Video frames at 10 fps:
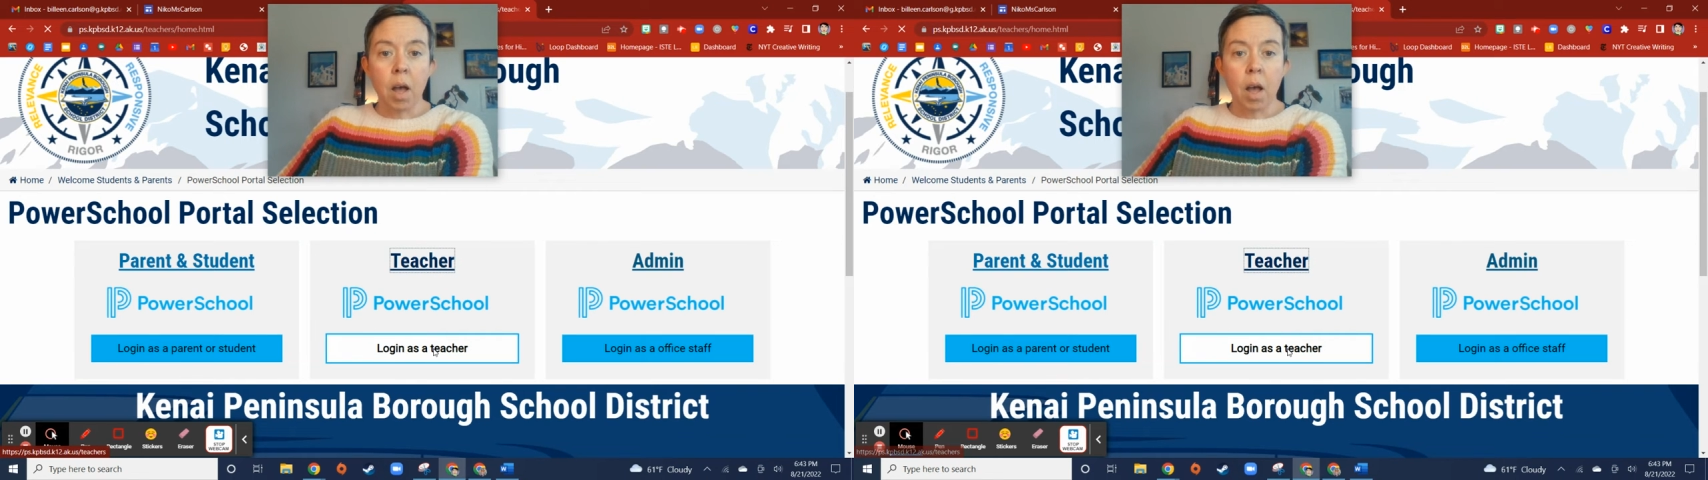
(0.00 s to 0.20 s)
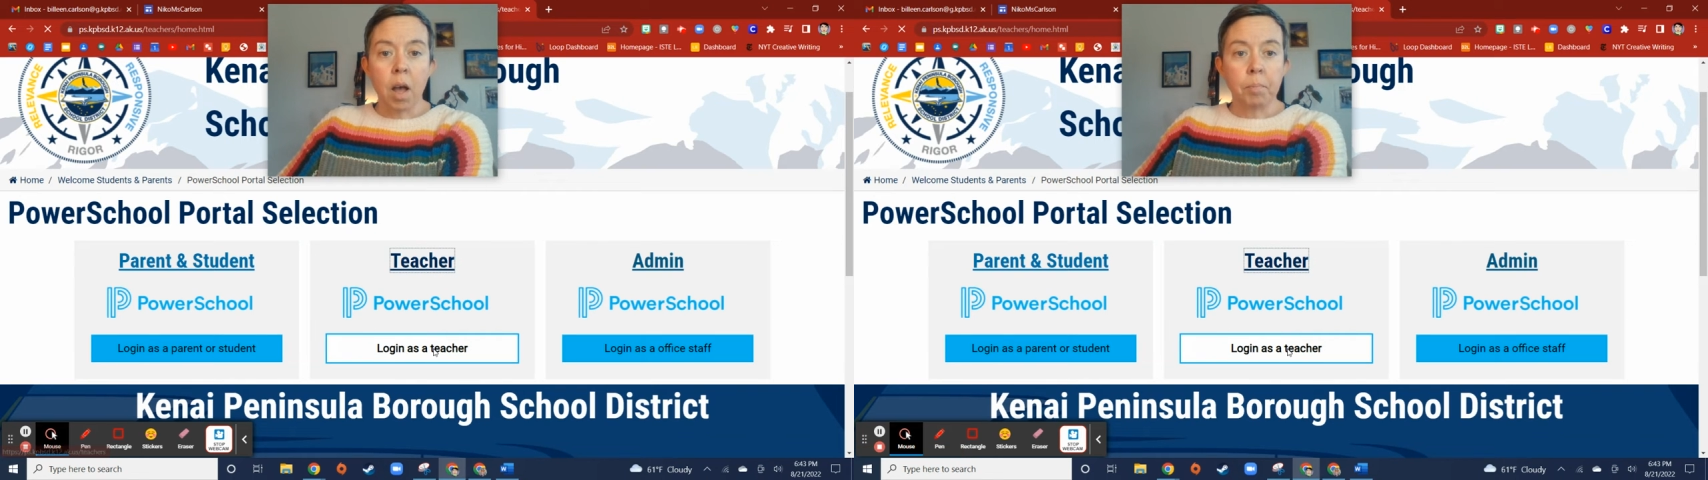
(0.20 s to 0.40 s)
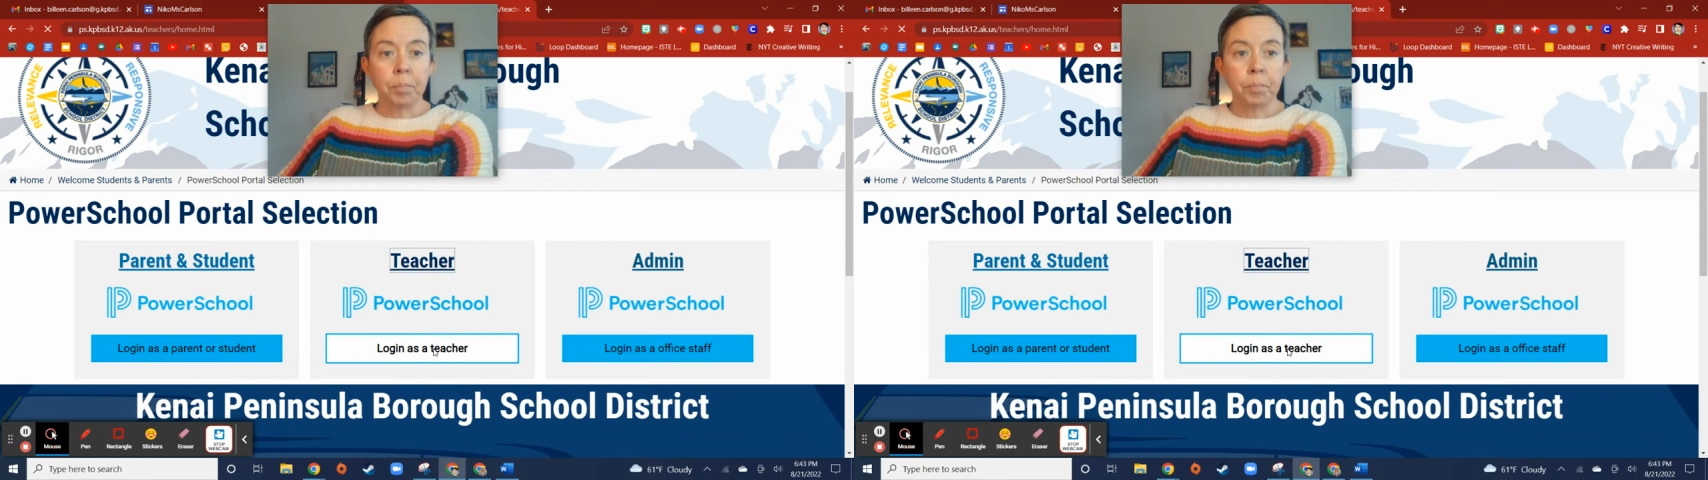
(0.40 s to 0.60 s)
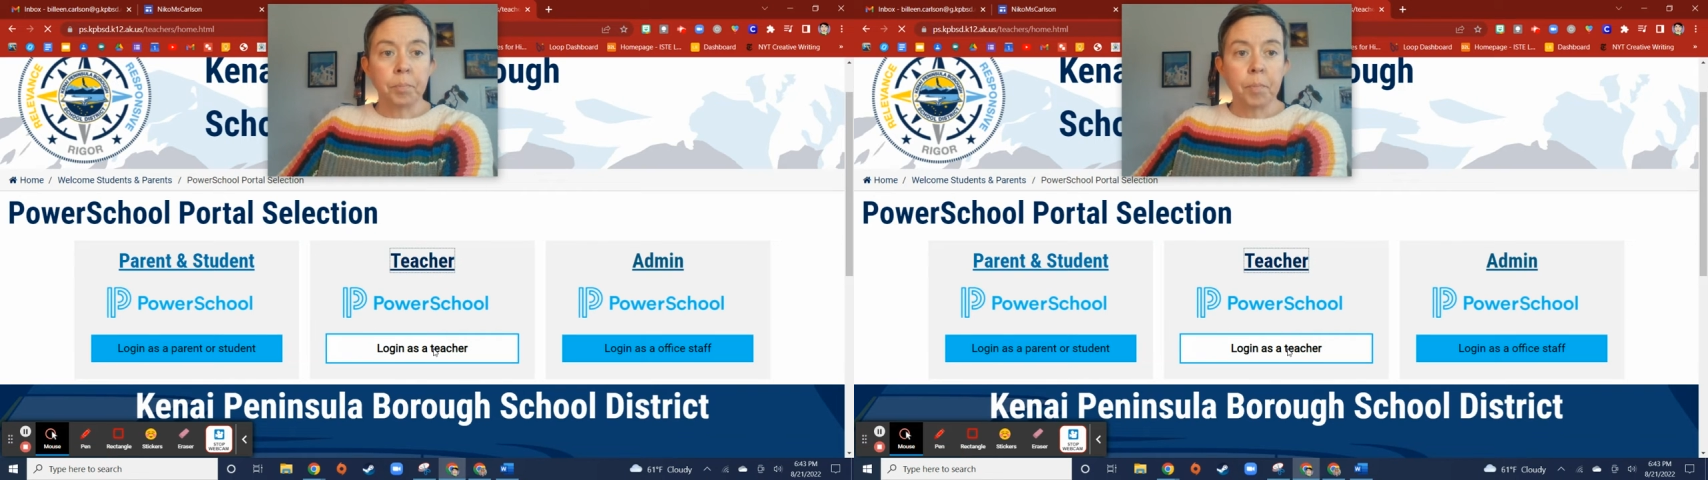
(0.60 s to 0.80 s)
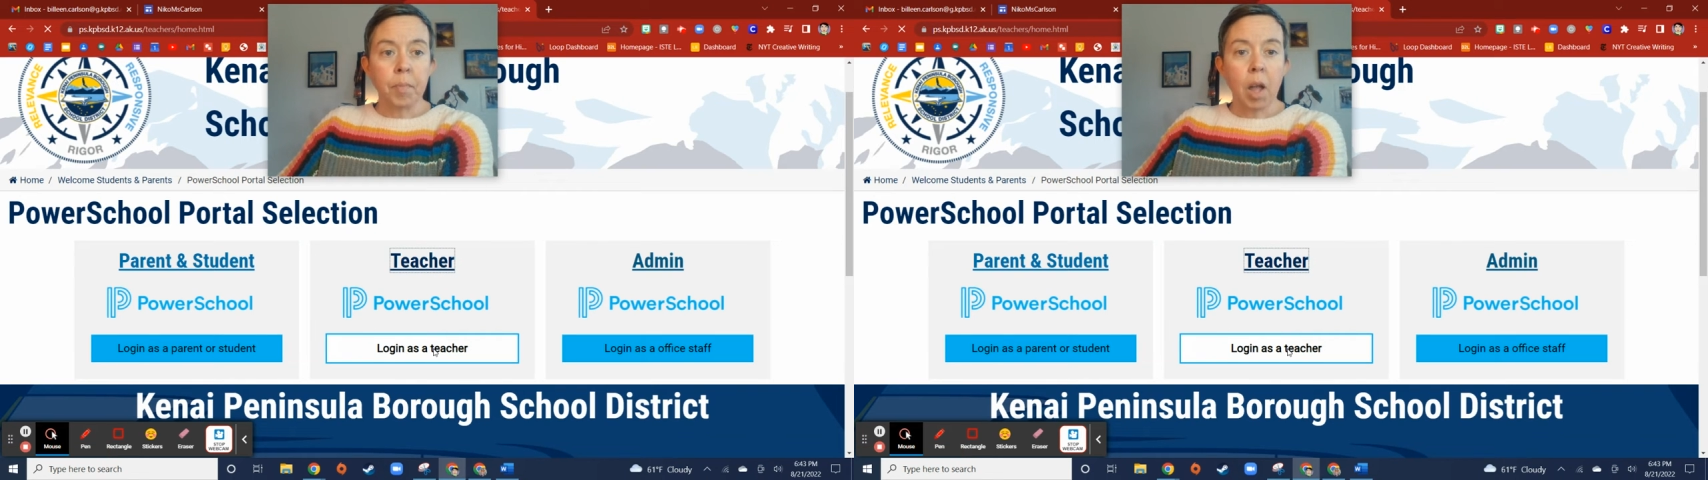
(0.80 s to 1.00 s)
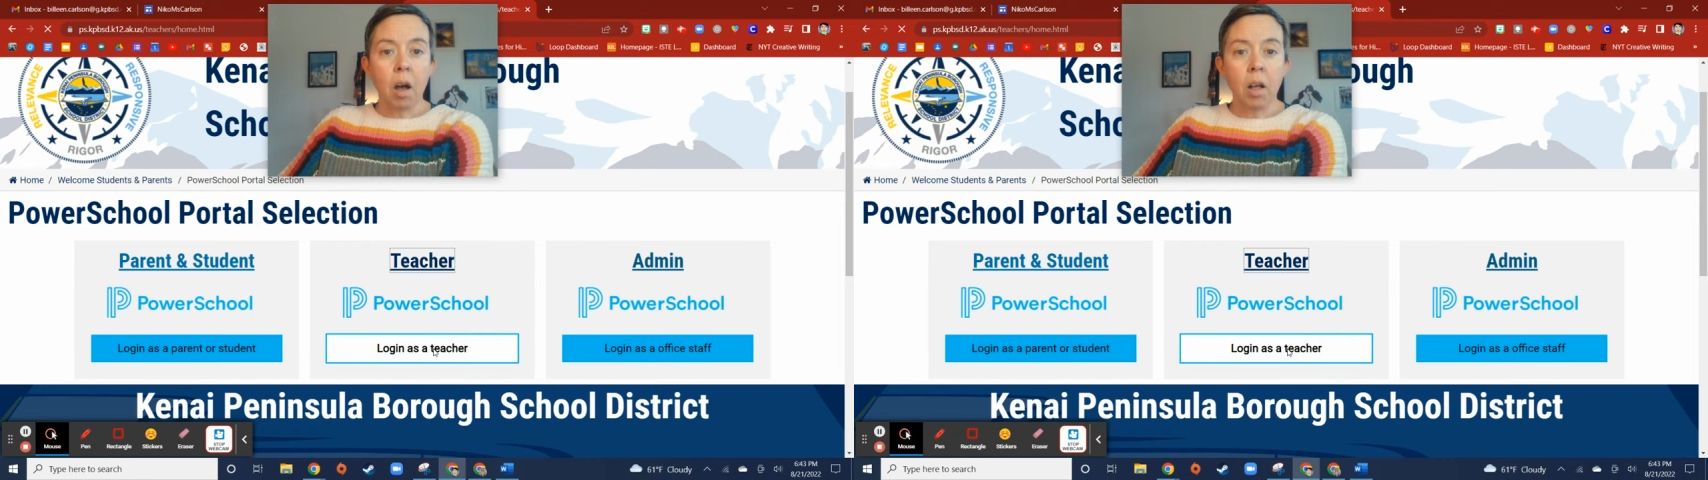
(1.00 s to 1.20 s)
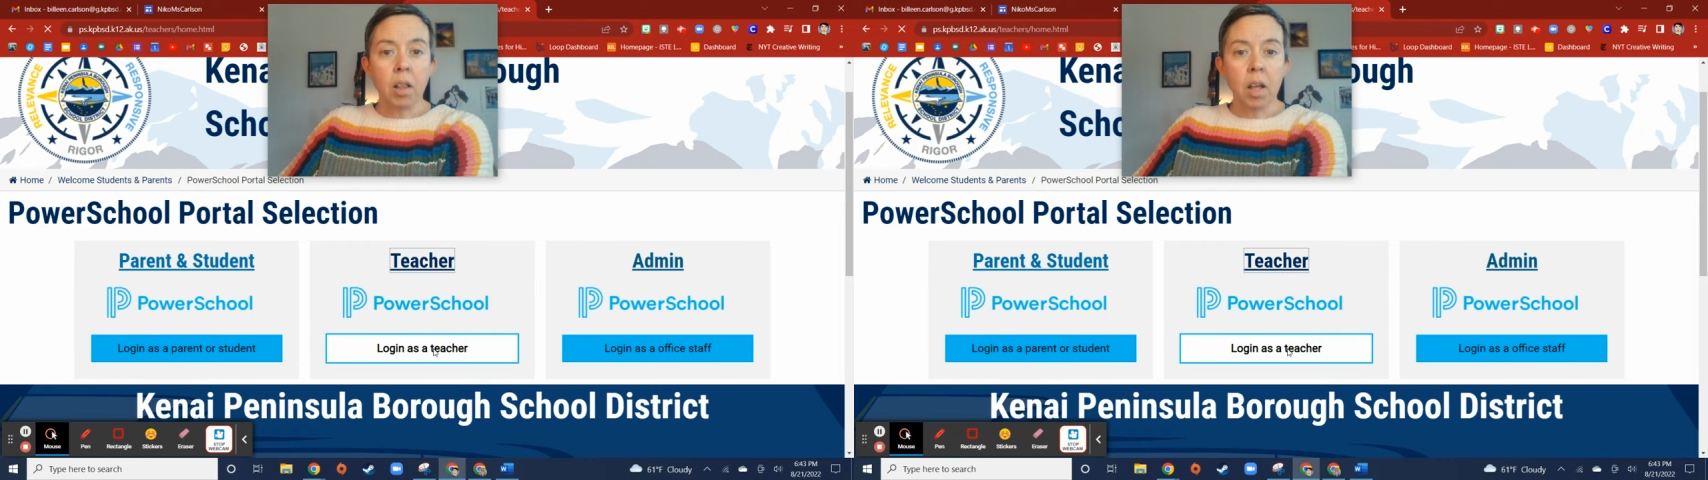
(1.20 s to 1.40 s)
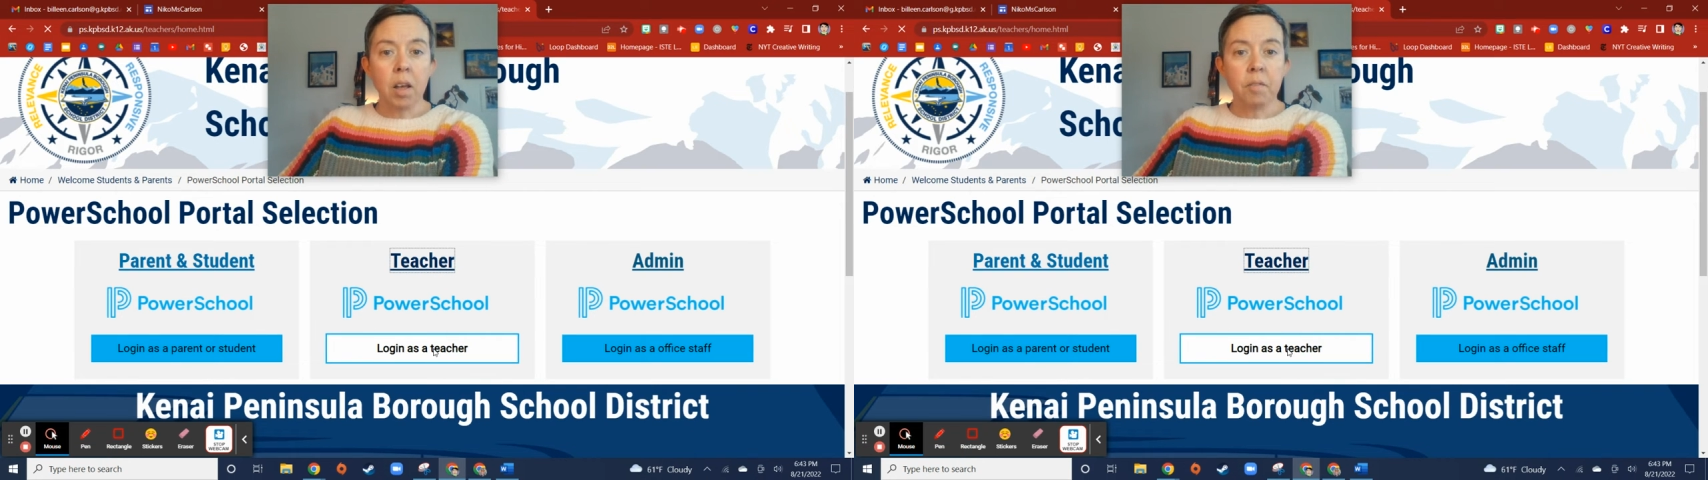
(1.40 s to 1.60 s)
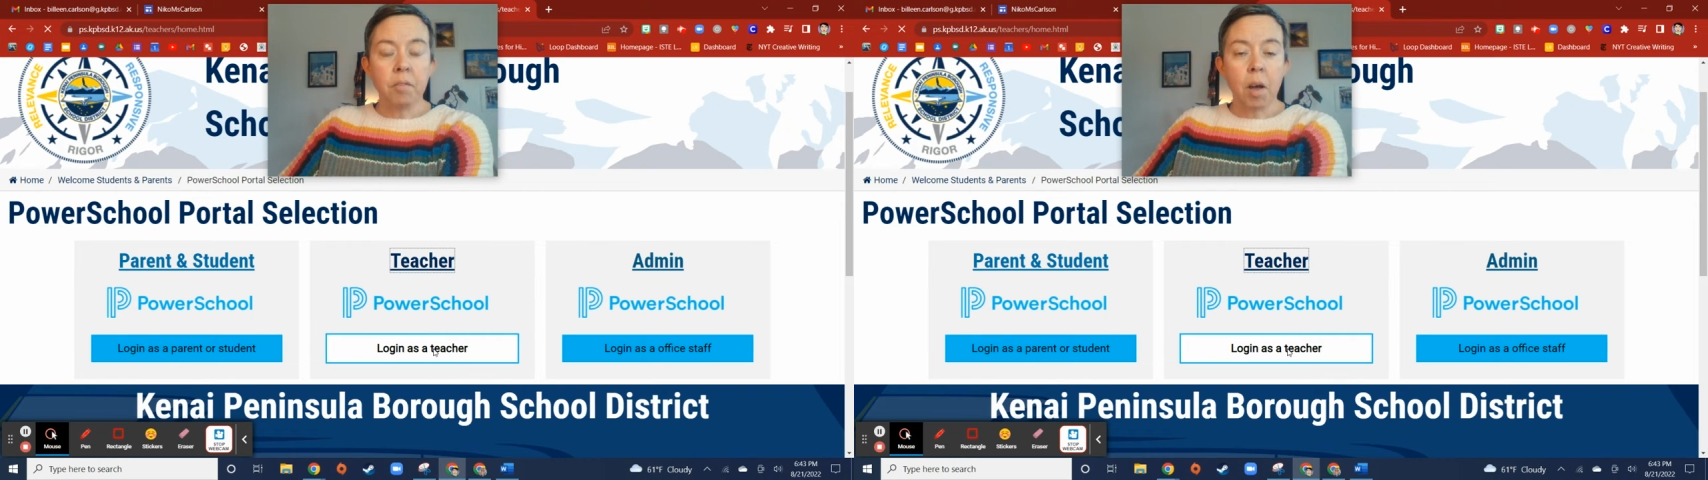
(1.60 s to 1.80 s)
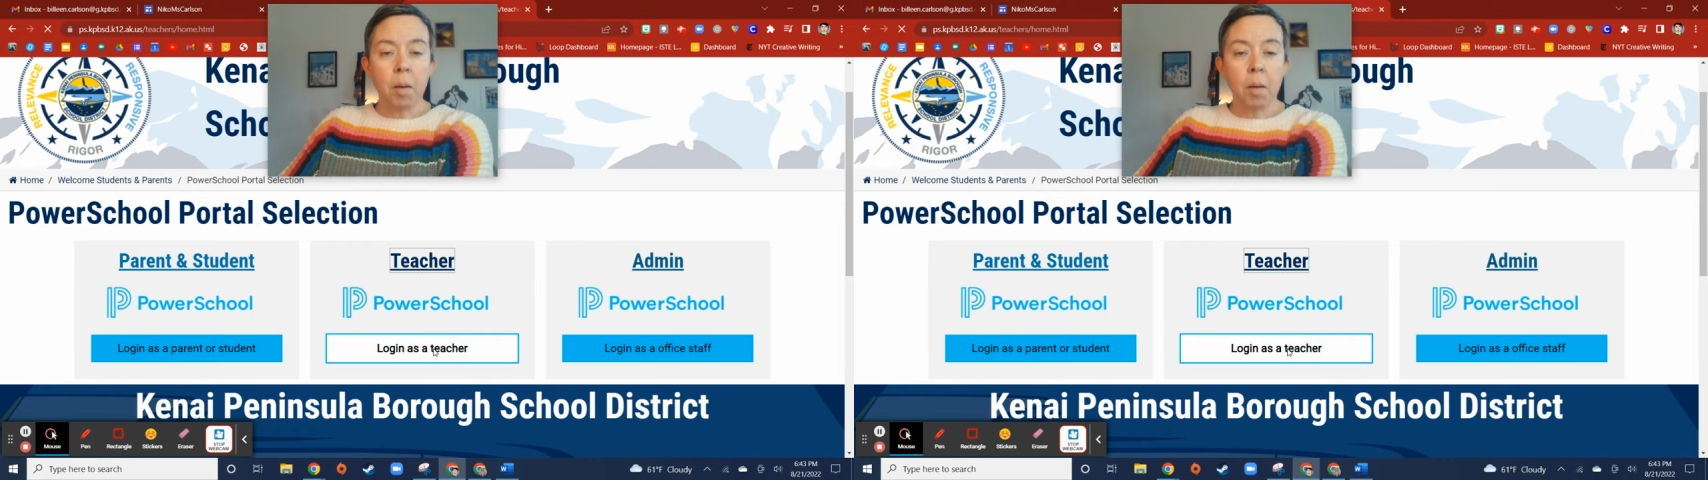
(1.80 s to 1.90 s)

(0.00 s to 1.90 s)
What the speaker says: all of